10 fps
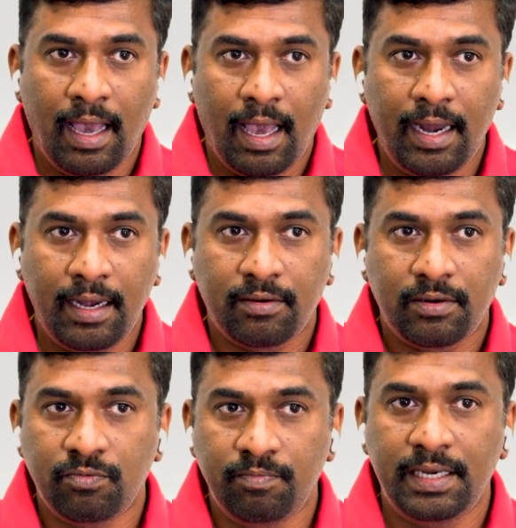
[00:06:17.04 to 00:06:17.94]

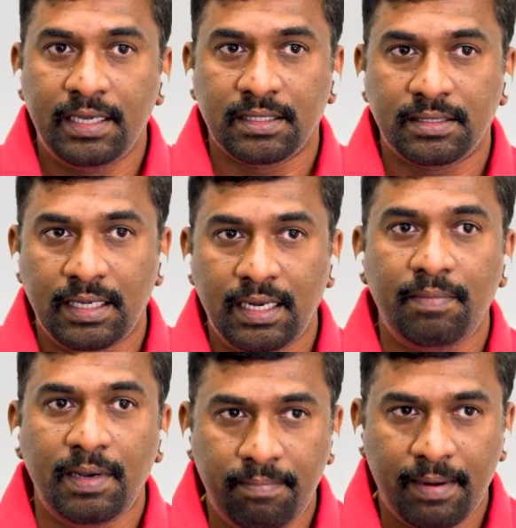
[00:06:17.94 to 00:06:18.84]
and to build a
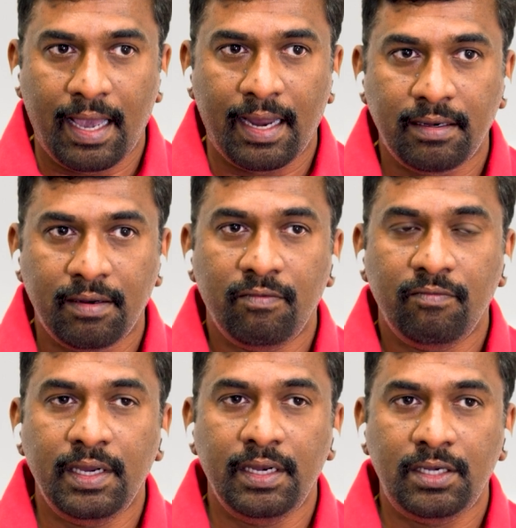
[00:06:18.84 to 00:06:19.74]
sustainable brand,
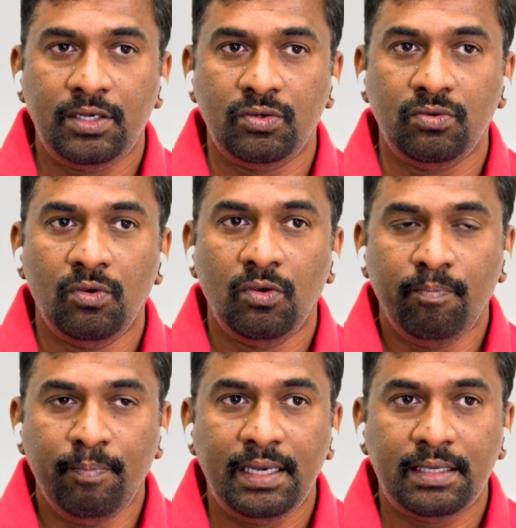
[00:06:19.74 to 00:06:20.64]
we need to
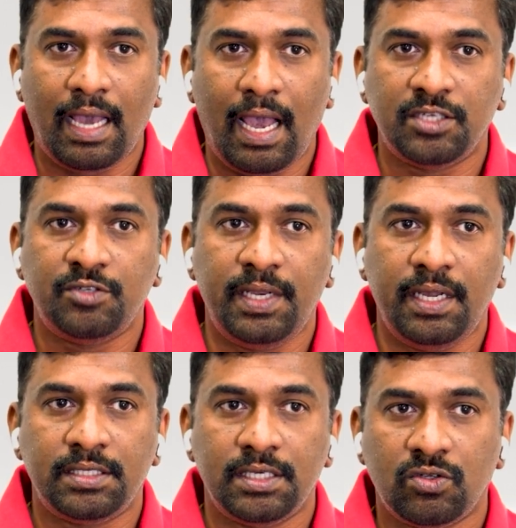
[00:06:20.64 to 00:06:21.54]
meet the
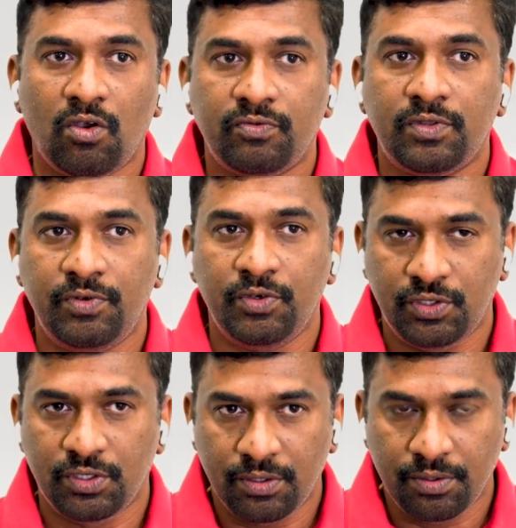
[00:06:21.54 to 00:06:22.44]
aspirations of the
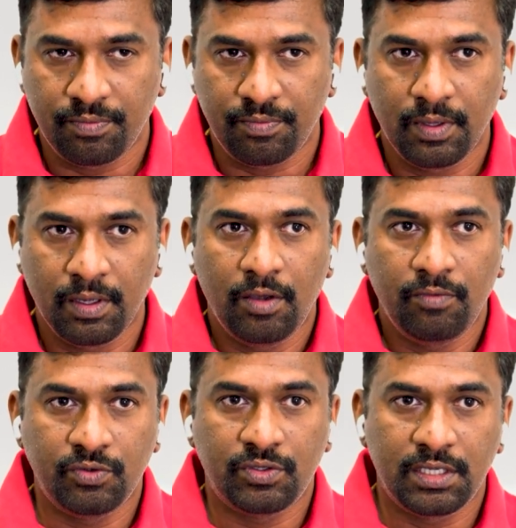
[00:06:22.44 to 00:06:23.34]
future
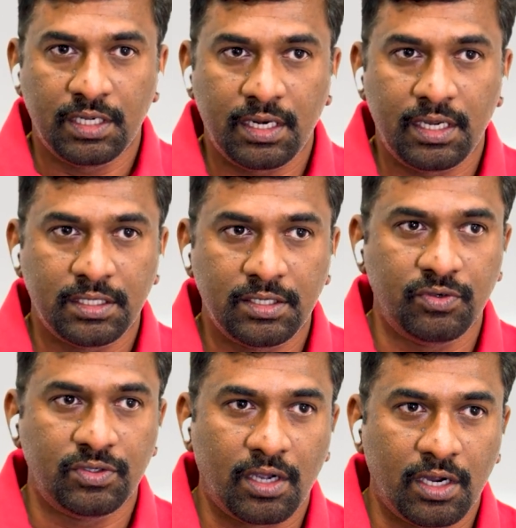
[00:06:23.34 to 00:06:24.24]
generation,
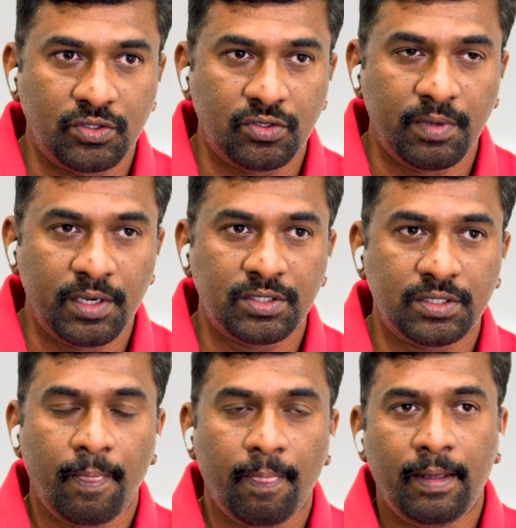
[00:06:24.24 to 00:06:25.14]
future
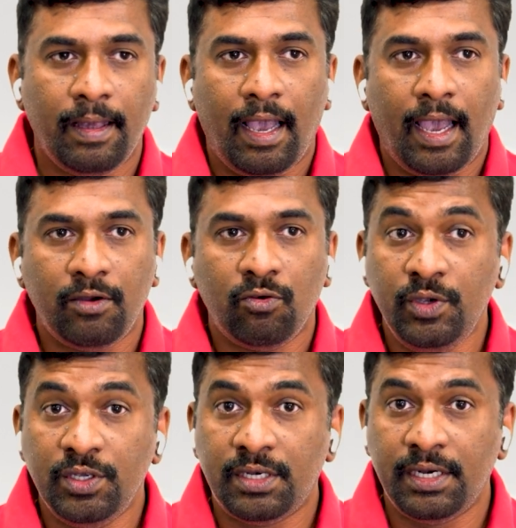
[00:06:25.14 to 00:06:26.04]
consumers, and who
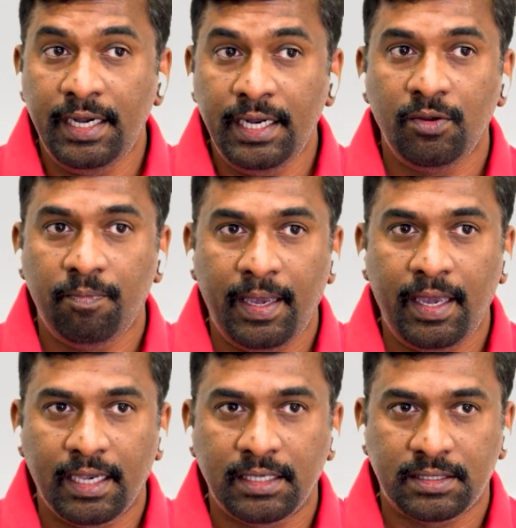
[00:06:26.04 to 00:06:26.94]
is ready to
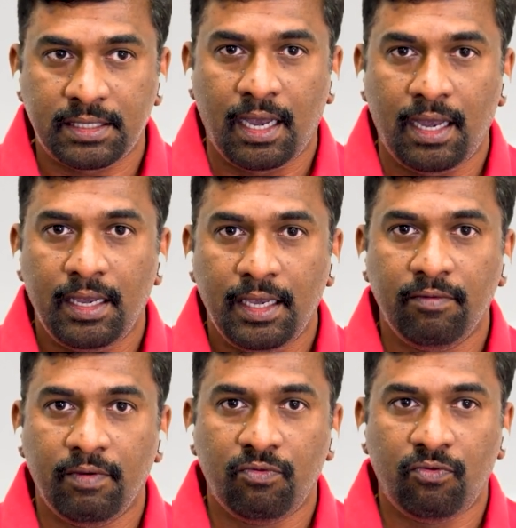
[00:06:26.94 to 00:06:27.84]
pay extra
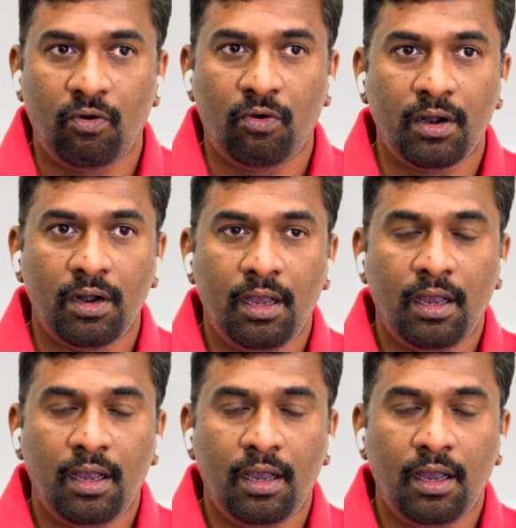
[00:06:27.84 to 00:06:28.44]
even for